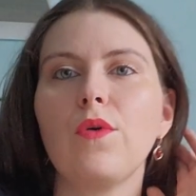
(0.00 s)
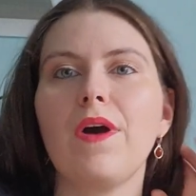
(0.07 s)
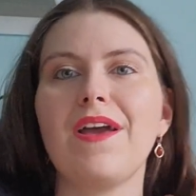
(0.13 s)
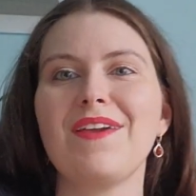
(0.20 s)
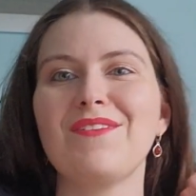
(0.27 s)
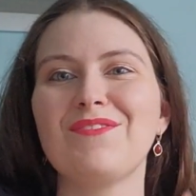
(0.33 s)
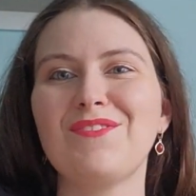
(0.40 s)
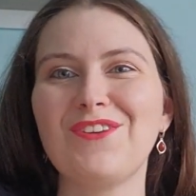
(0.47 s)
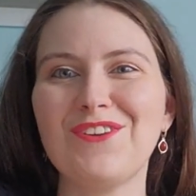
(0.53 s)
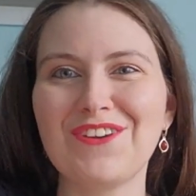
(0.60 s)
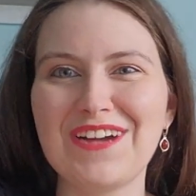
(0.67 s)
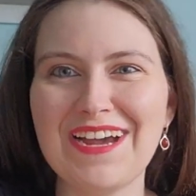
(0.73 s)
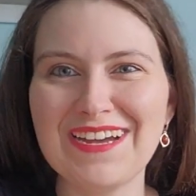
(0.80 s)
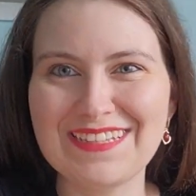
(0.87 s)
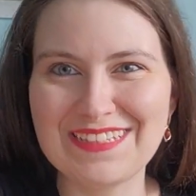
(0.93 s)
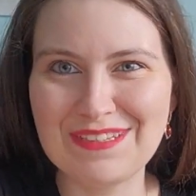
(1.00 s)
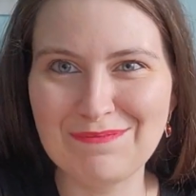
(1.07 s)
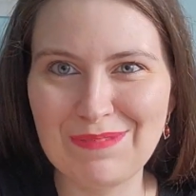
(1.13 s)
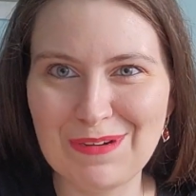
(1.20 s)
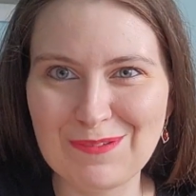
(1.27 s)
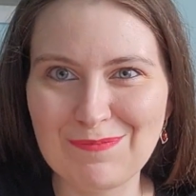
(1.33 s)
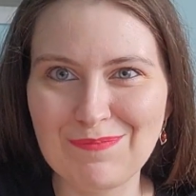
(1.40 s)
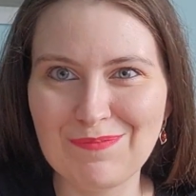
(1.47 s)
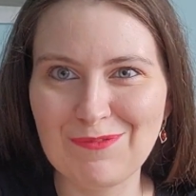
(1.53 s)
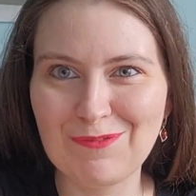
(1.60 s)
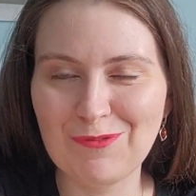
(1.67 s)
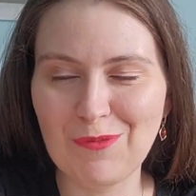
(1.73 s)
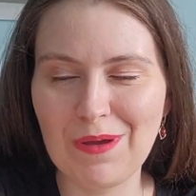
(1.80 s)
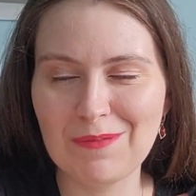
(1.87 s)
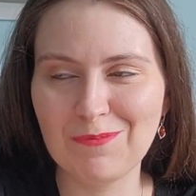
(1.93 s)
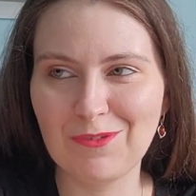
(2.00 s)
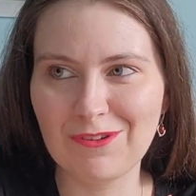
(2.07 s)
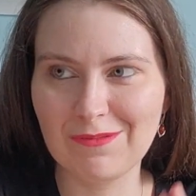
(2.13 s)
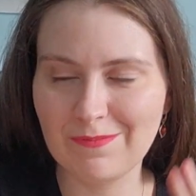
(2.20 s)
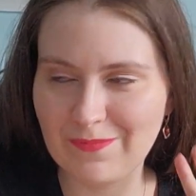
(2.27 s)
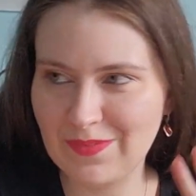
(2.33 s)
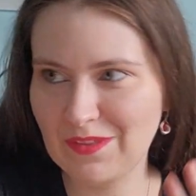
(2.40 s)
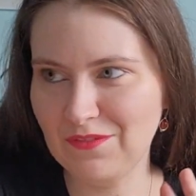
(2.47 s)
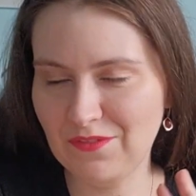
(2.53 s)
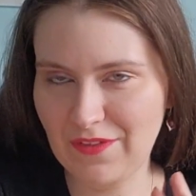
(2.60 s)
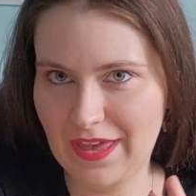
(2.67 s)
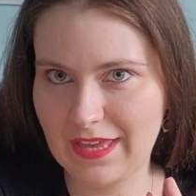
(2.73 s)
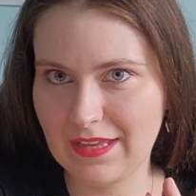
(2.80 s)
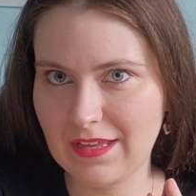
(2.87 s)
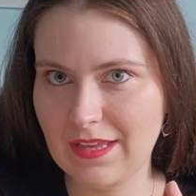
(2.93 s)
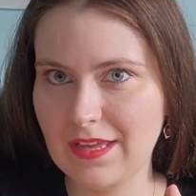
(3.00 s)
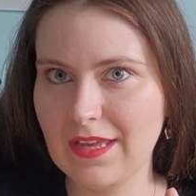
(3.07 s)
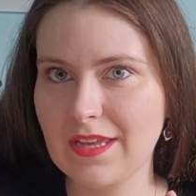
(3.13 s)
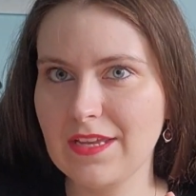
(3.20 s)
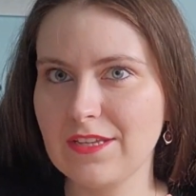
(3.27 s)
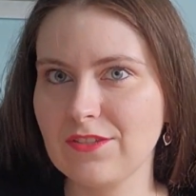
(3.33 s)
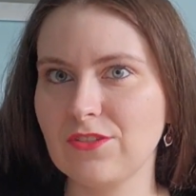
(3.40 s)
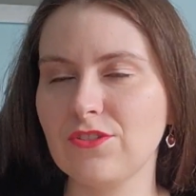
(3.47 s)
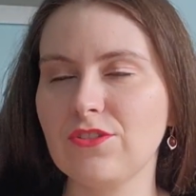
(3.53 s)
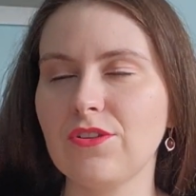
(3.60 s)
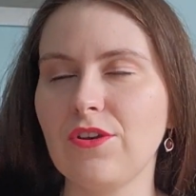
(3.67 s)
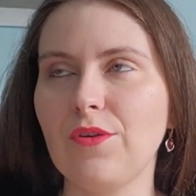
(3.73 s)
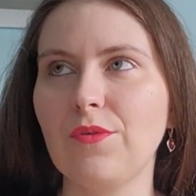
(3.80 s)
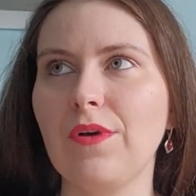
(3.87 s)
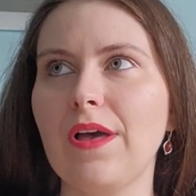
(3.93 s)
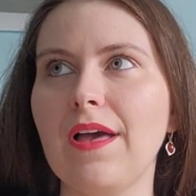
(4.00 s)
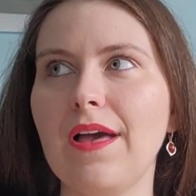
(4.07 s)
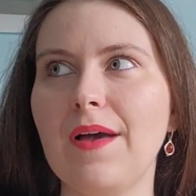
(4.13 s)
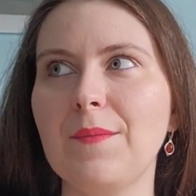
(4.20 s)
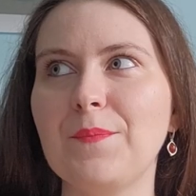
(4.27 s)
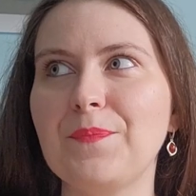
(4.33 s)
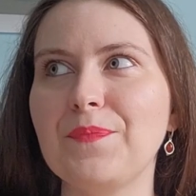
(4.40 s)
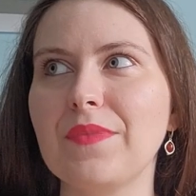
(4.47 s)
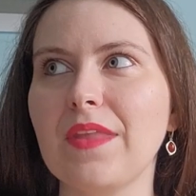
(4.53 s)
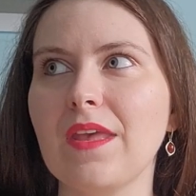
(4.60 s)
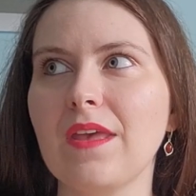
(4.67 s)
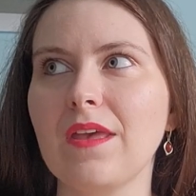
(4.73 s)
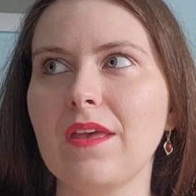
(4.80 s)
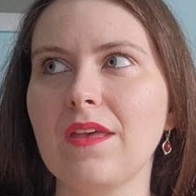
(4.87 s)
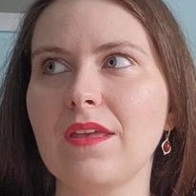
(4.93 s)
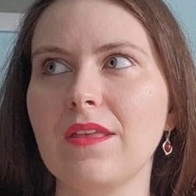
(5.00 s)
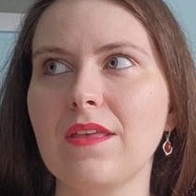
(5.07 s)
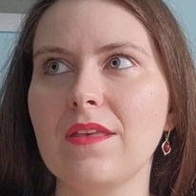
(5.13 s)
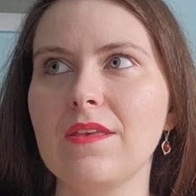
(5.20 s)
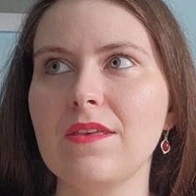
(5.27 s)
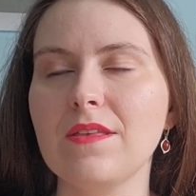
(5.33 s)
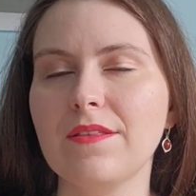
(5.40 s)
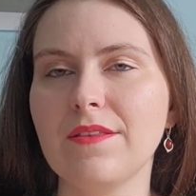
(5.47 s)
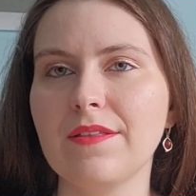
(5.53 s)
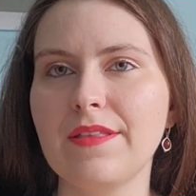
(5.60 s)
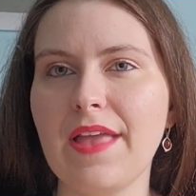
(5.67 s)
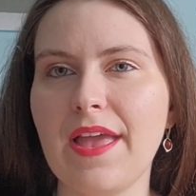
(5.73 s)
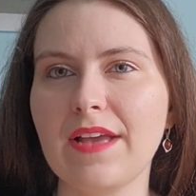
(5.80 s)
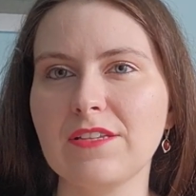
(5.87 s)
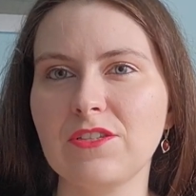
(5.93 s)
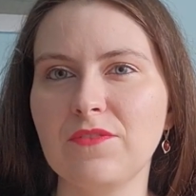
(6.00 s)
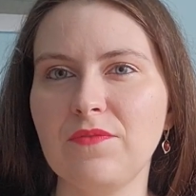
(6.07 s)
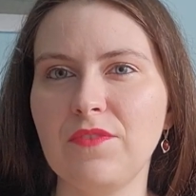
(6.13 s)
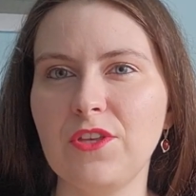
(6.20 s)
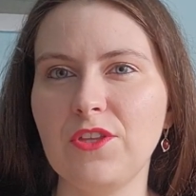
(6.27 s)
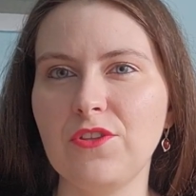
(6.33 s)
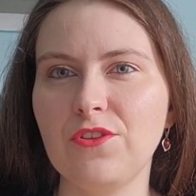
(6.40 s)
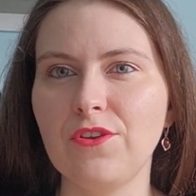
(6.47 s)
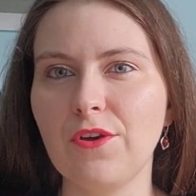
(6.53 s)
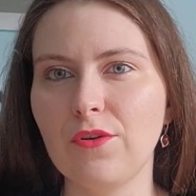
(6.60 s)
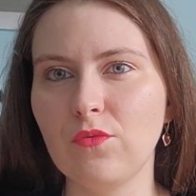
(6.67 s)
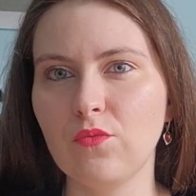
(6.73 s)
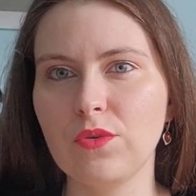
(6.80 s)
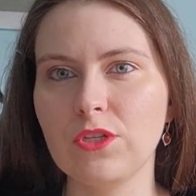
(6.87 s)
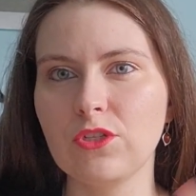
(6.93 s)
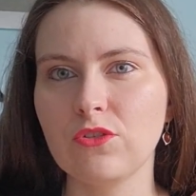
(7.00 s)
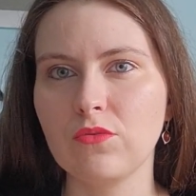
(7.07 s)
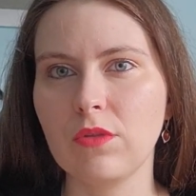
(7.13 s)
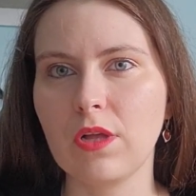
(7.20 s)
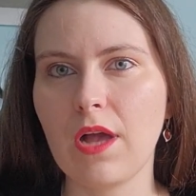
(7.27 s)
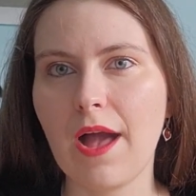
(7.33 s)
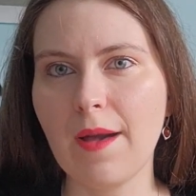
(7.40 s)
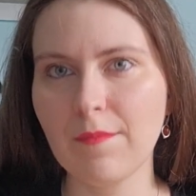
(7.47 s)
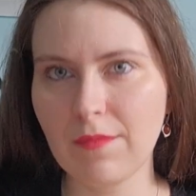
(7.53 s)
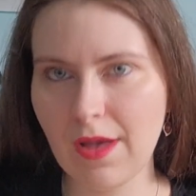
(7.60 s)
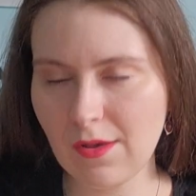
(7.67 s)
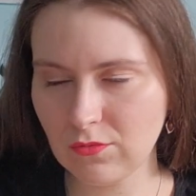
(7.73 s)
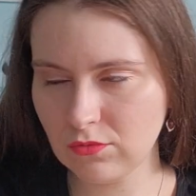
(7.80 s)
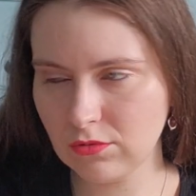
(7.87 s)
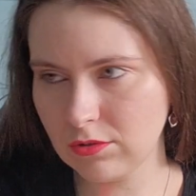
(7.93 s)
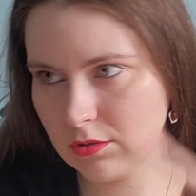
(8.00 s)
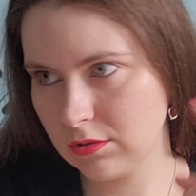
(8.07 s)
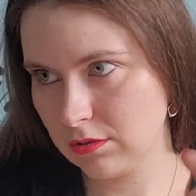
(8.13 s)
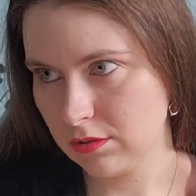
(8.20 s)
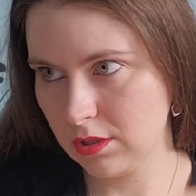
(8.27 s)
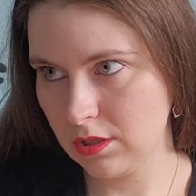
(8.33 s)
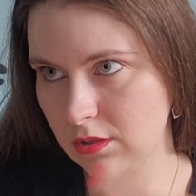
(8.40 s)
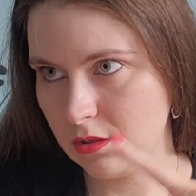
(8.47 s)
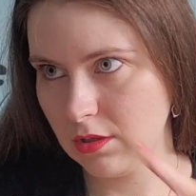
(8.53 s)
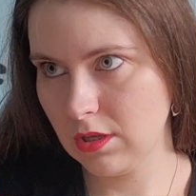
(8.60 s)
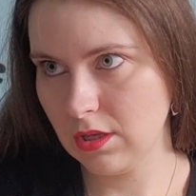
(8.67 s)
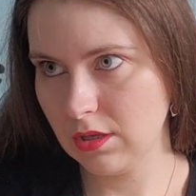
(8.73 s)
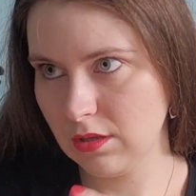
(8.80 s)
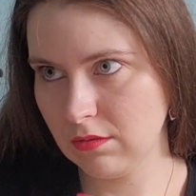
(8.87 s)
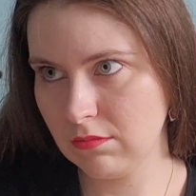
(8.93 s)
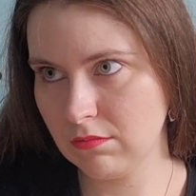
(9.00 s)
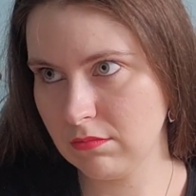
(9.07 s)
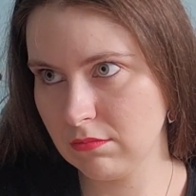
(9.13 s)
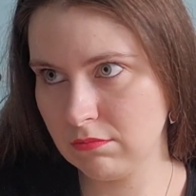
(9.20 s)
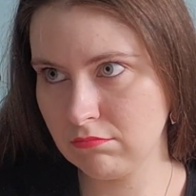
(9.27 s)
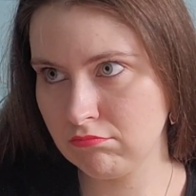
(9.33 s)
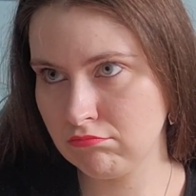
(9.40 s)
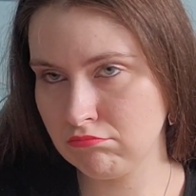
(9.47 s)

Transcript: Oh, I forgot about one more thing. So um, in the next video, which will come out in the